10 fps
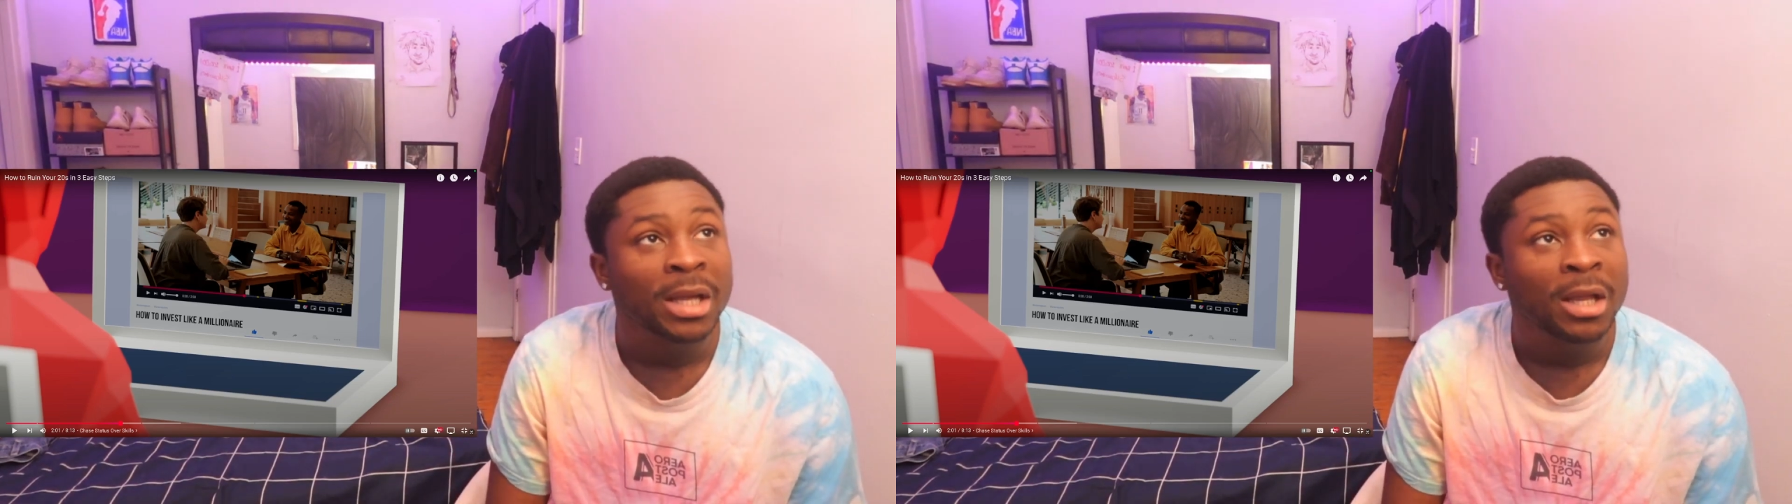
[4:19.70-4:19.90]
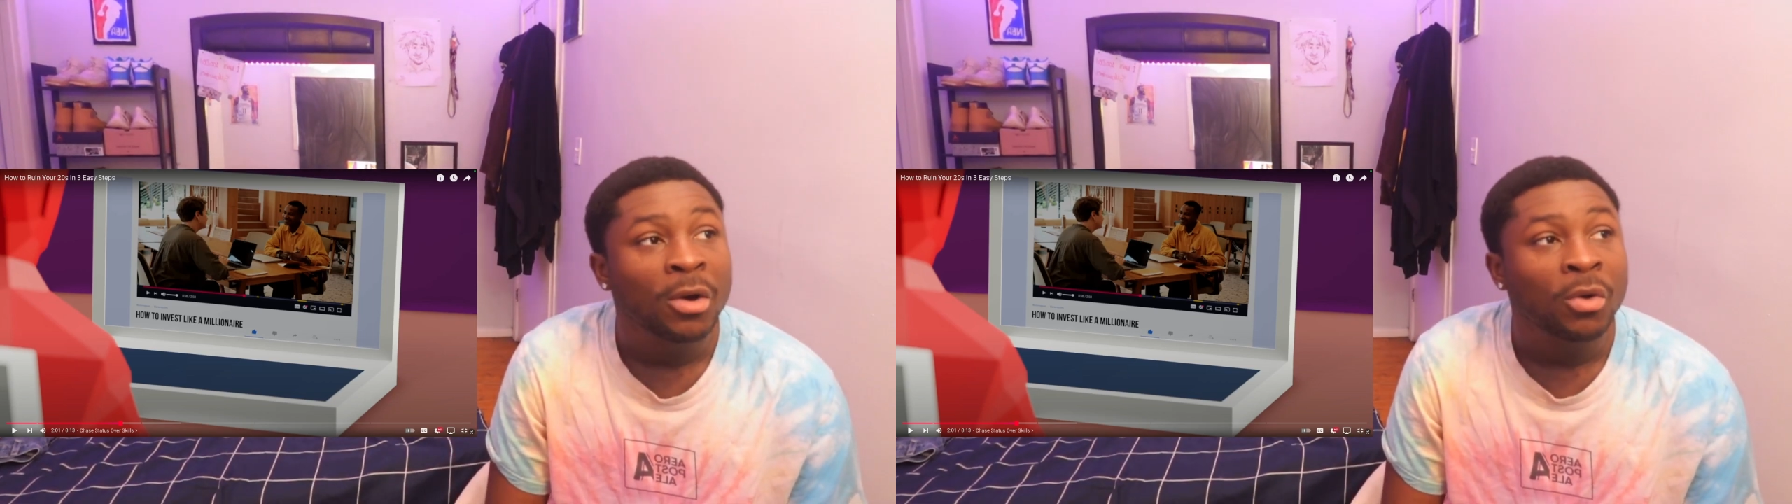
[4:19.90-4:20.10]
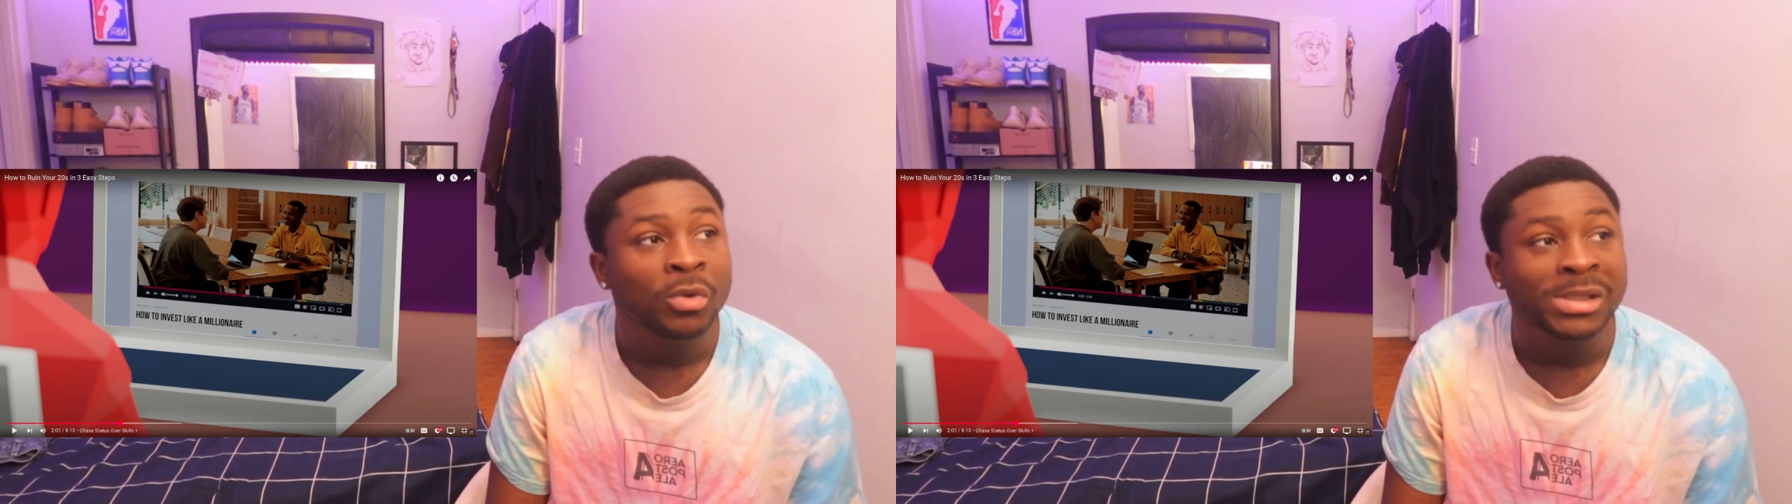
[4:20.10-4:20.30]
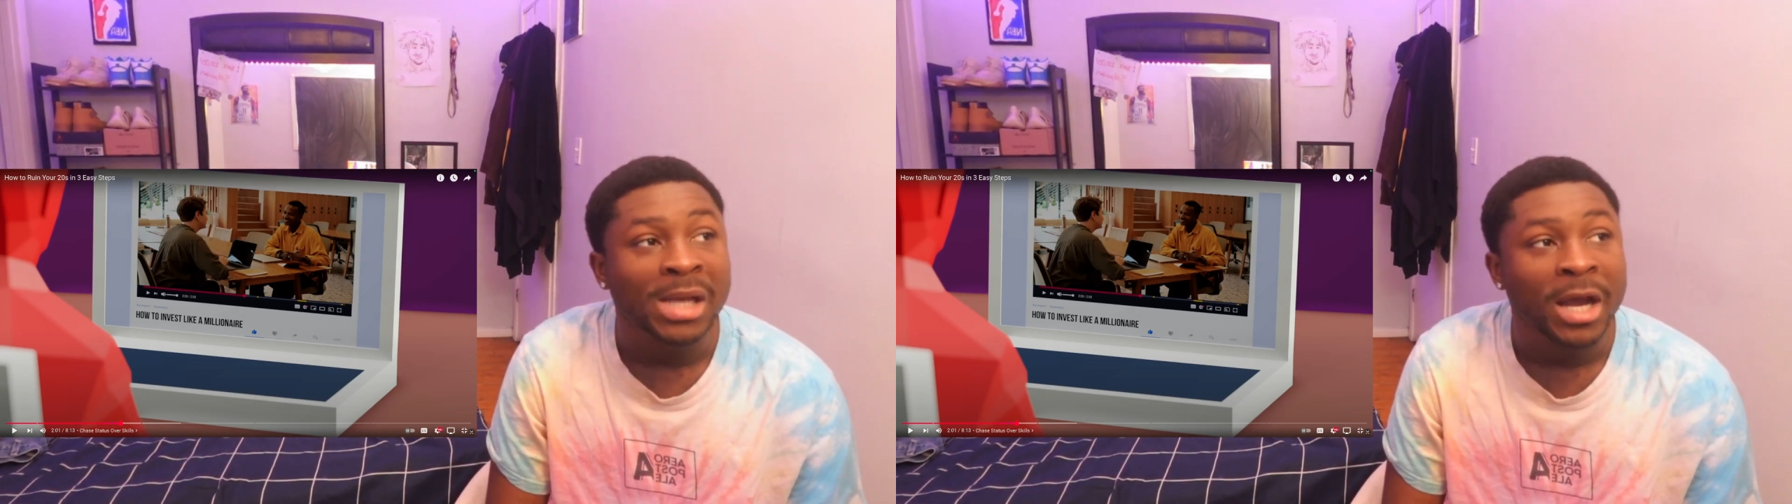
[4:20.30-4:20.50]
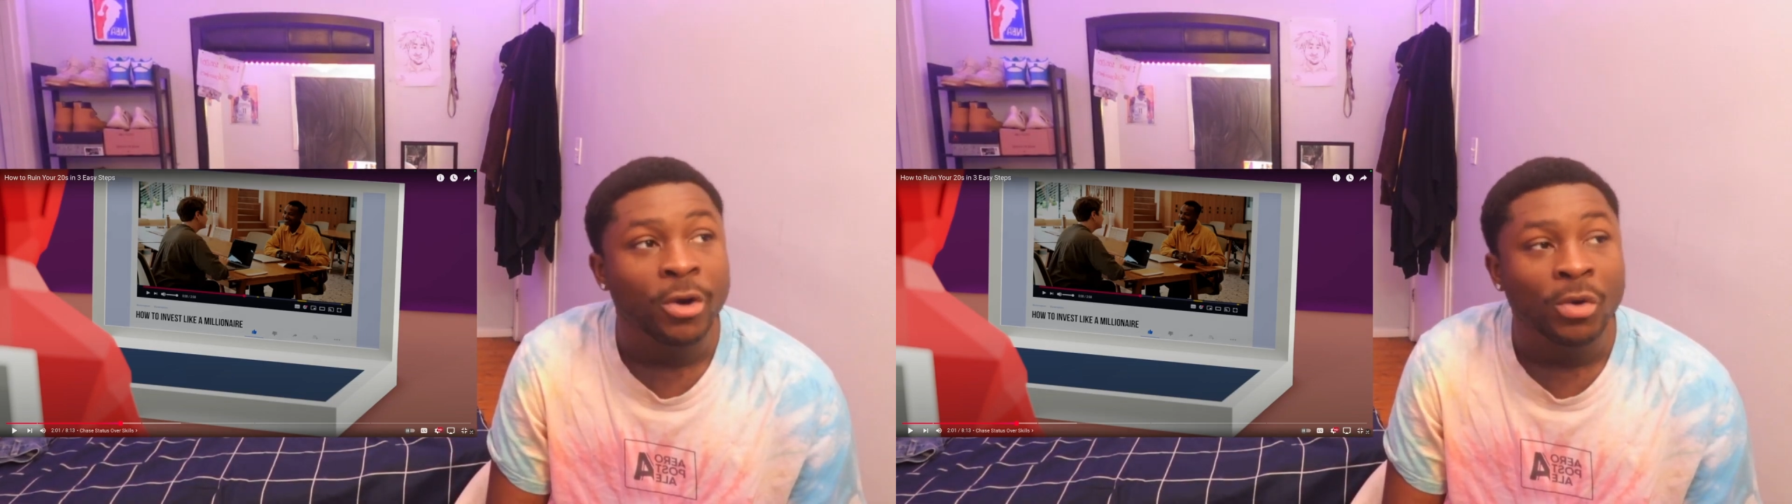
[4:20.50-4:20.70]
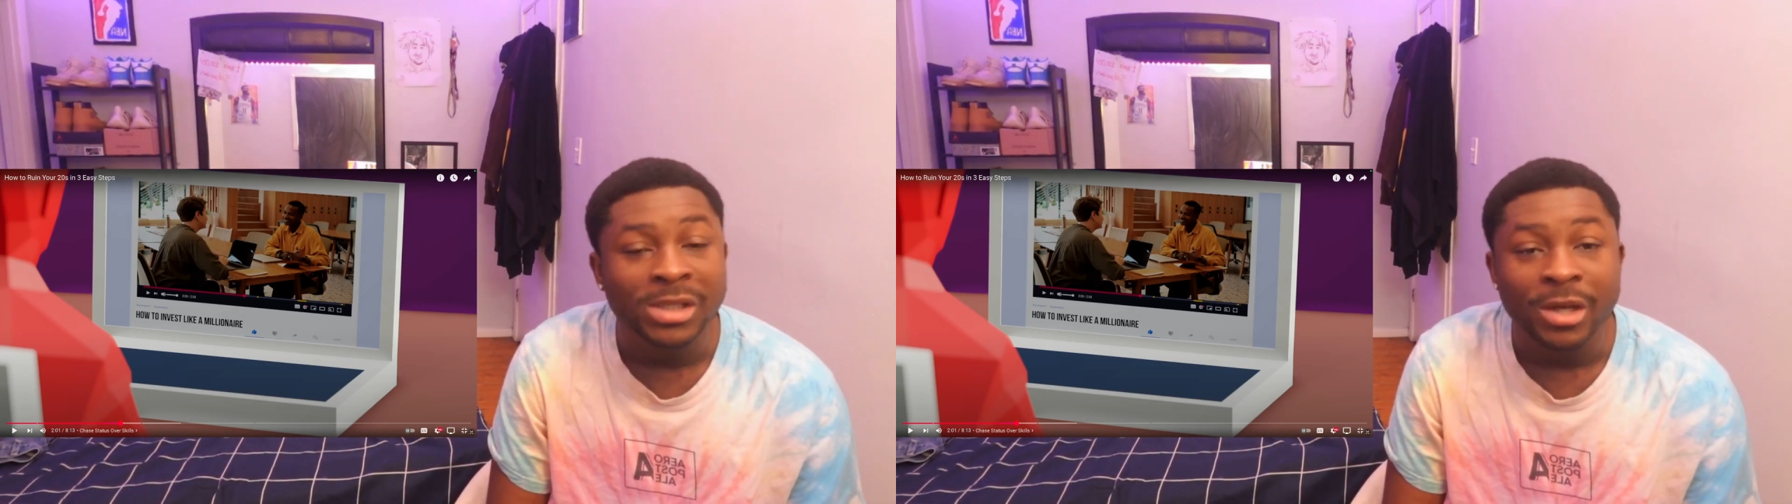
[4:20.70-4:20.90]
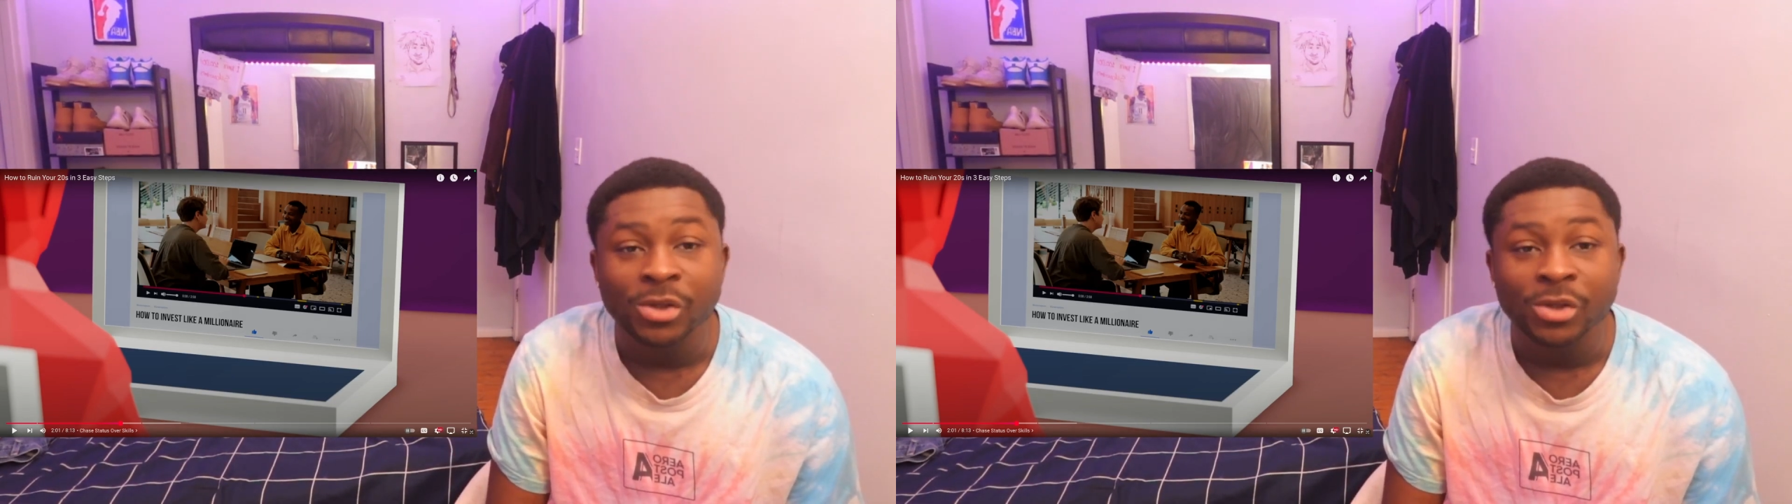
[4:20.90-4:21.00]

"Oh, Dio, what are you